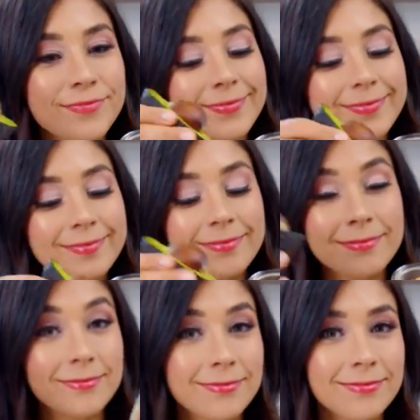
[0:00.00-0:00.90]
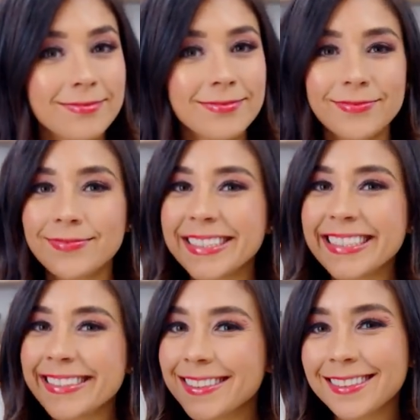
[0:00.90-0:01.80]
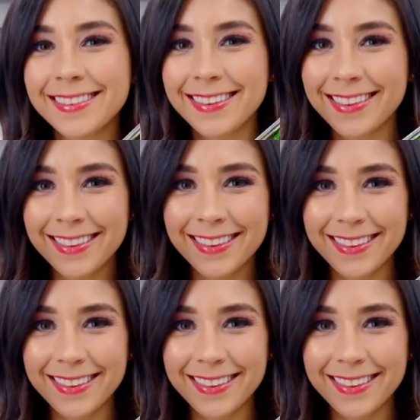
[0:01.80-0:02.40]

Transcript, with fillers: would personally add is avocado.